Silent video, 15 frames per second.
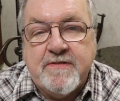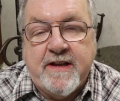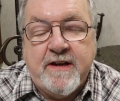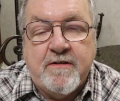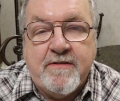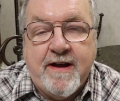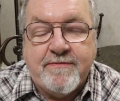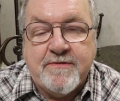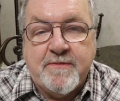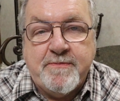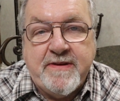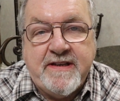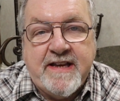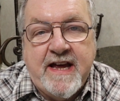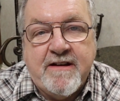They don't have to
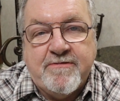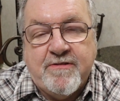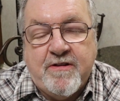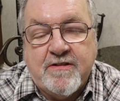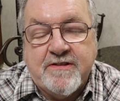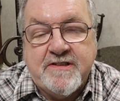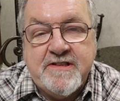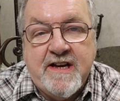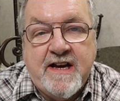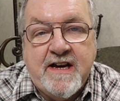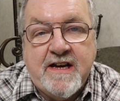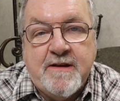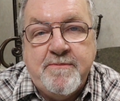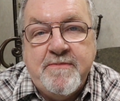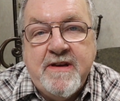be down all the
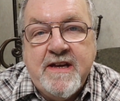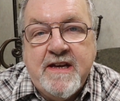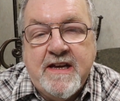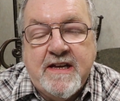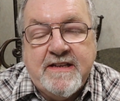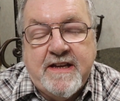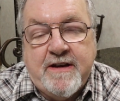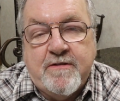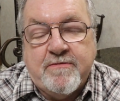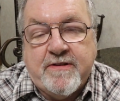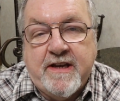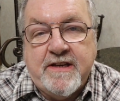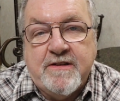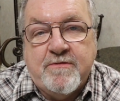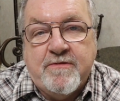time, and they don't
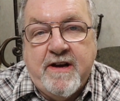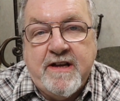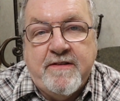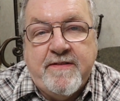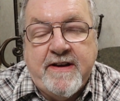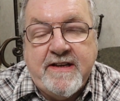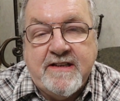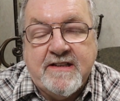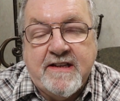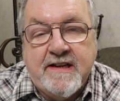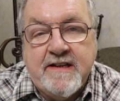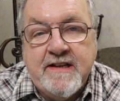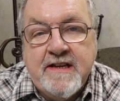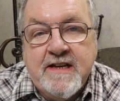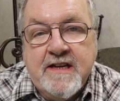get in the way of
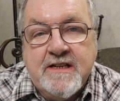anything.